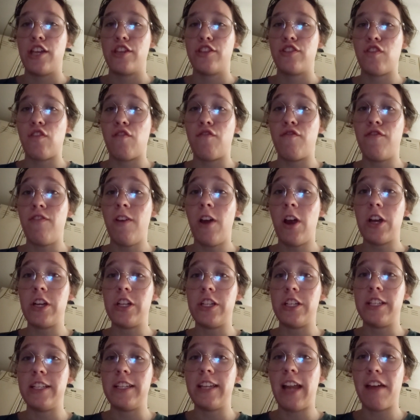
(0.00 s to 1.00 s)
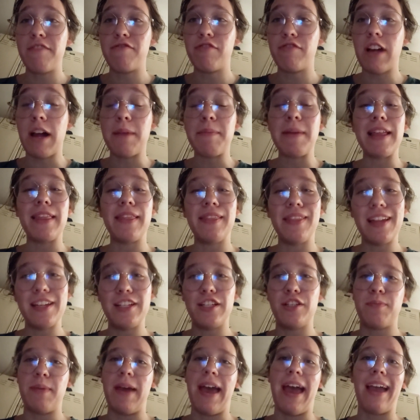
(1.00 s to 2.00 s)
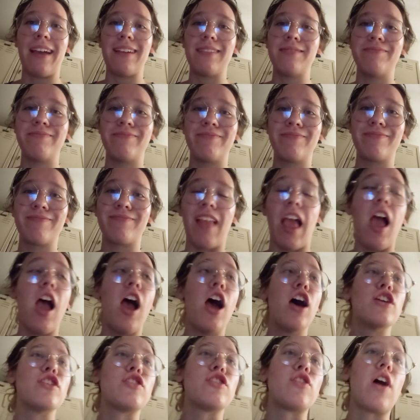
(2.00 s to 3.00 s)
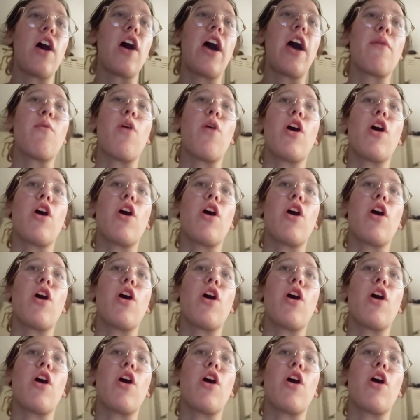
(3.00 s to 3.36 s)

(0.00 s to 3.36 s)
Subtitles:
So first, I forgot my lunch bag. So I